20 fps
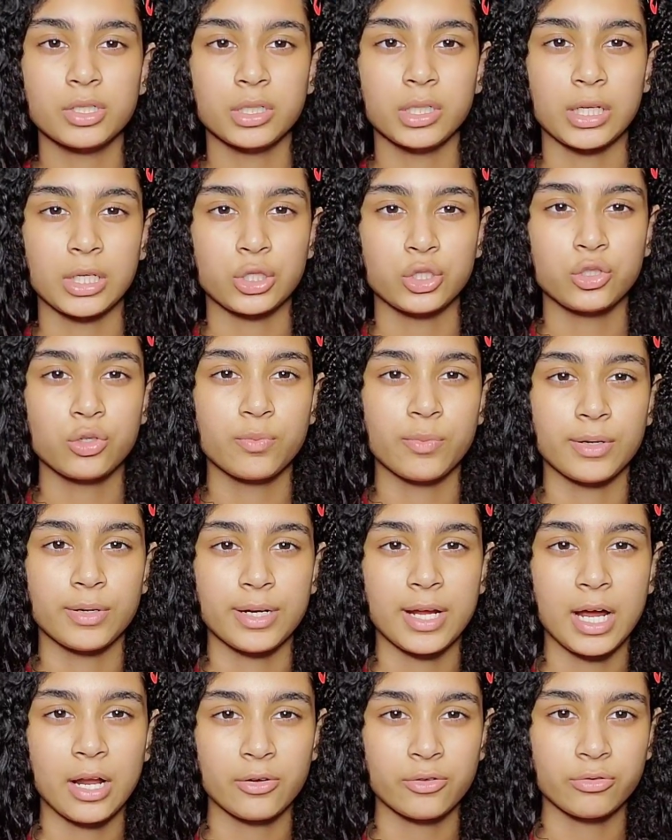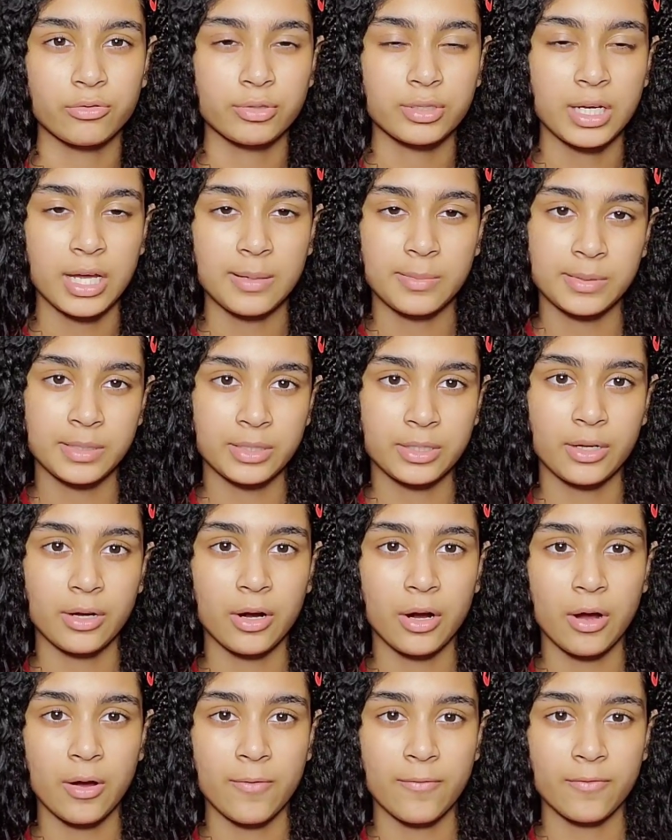of like supernatural type
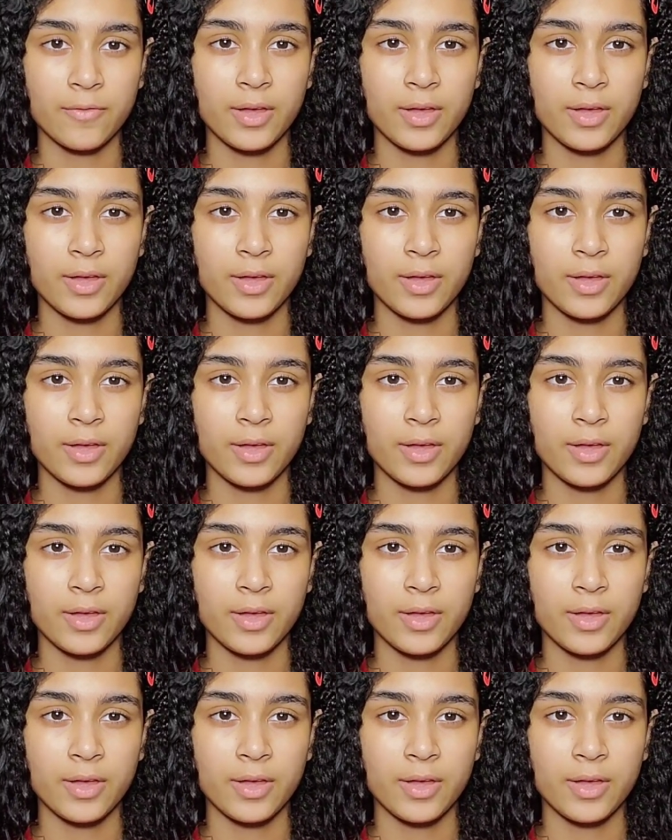stuff,